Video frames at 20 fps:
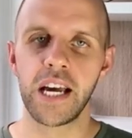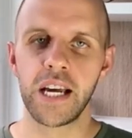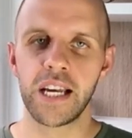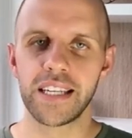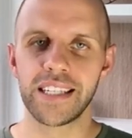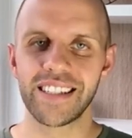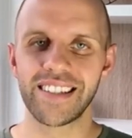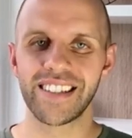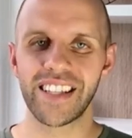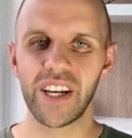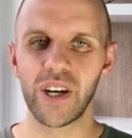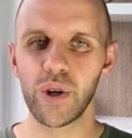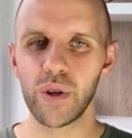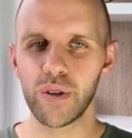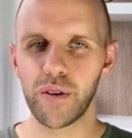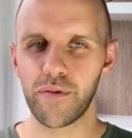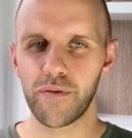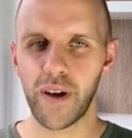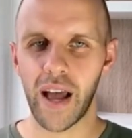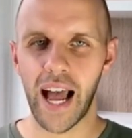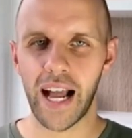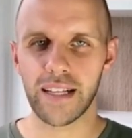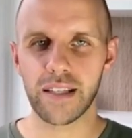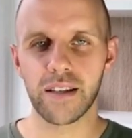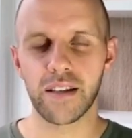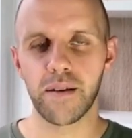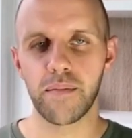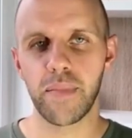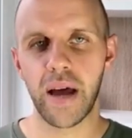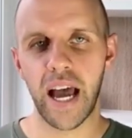Still, the fact of
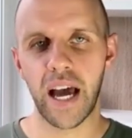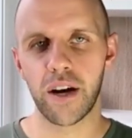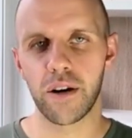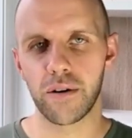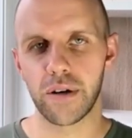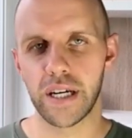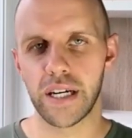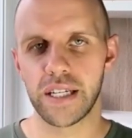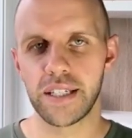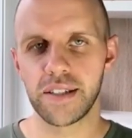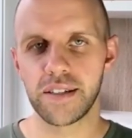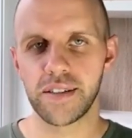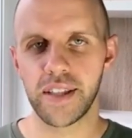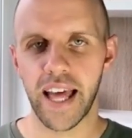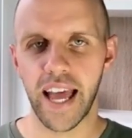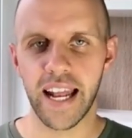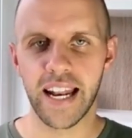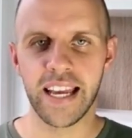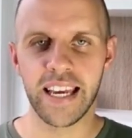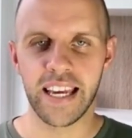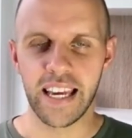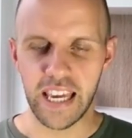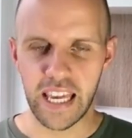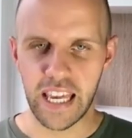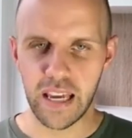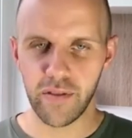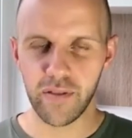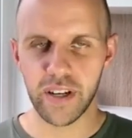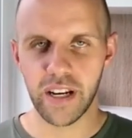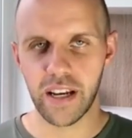the matter is that
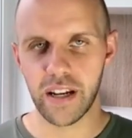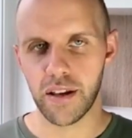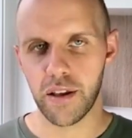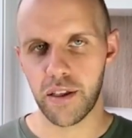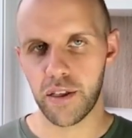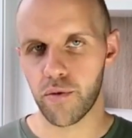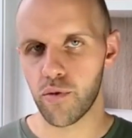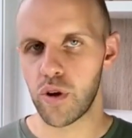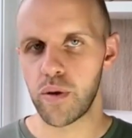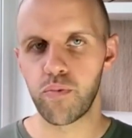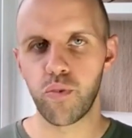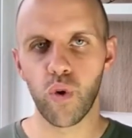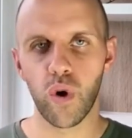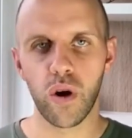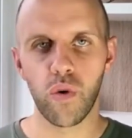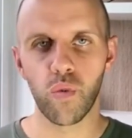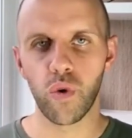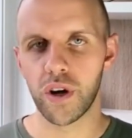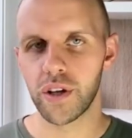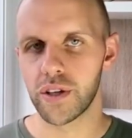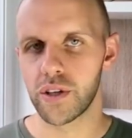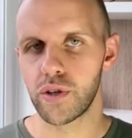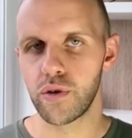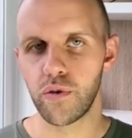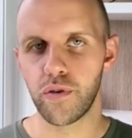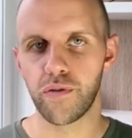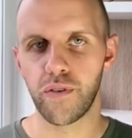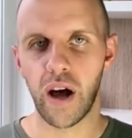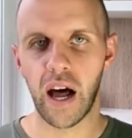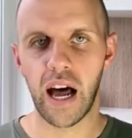even at a
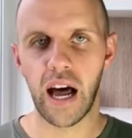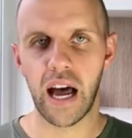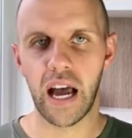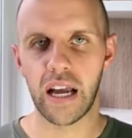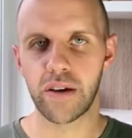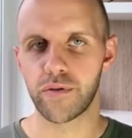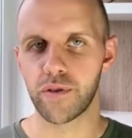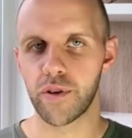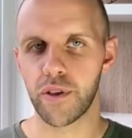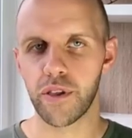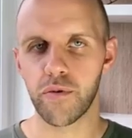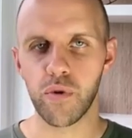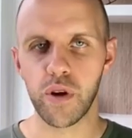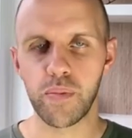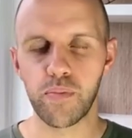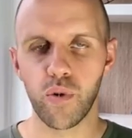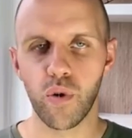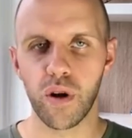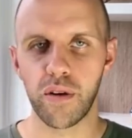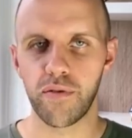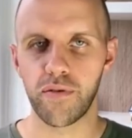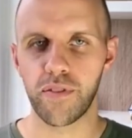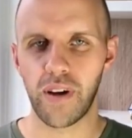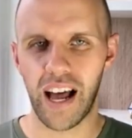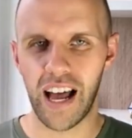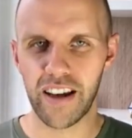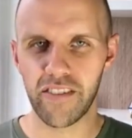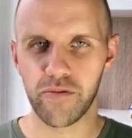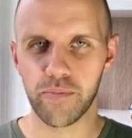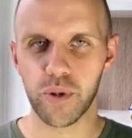3.125 or
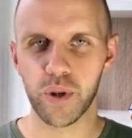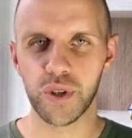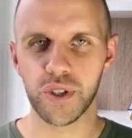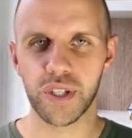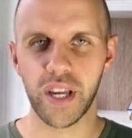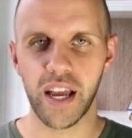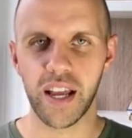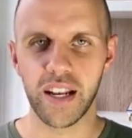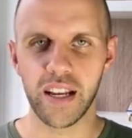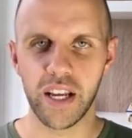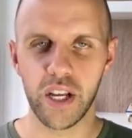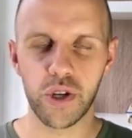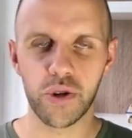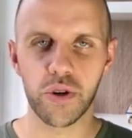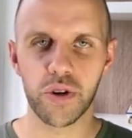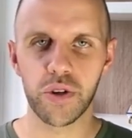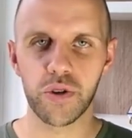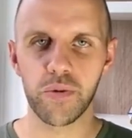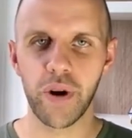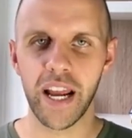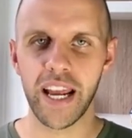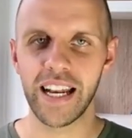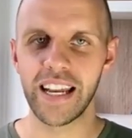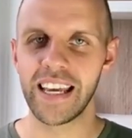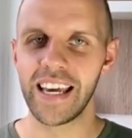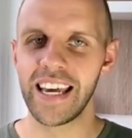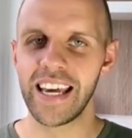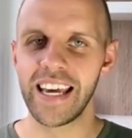3.5% interest rate,